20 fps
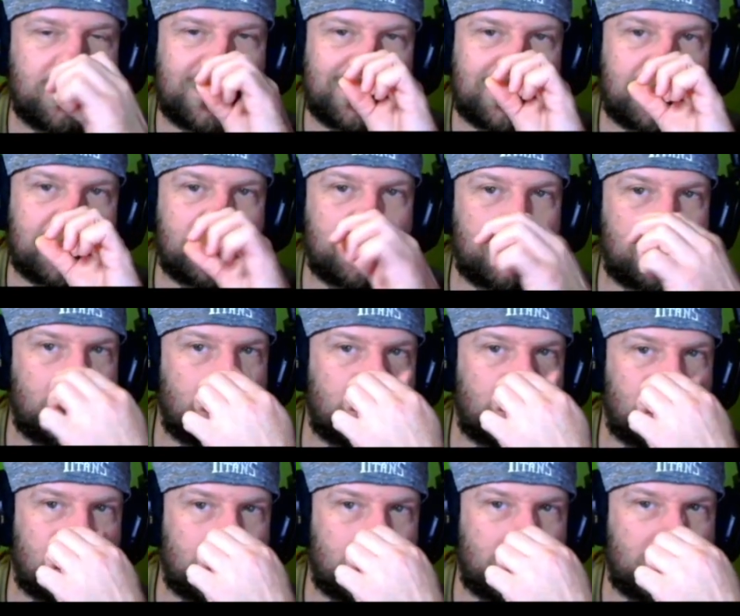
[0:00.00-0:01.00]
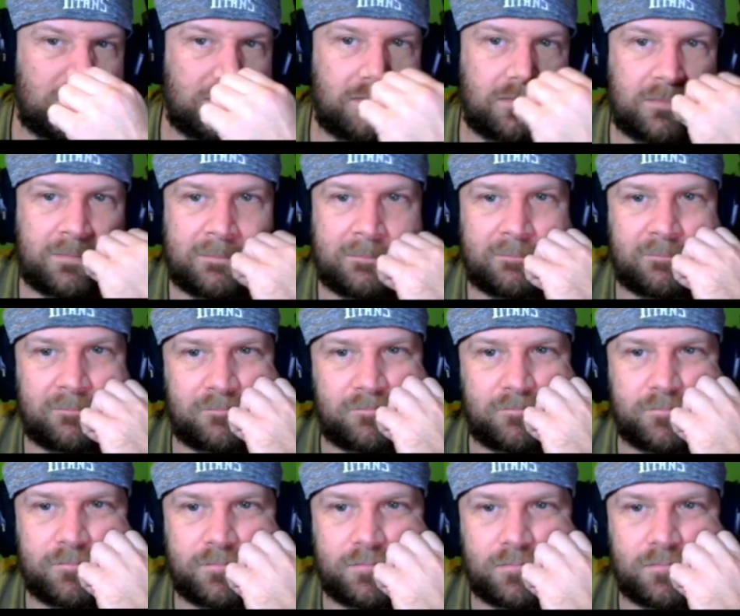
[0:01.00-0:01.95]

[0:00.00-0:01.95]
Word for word: So it's gonna be some snipe buffs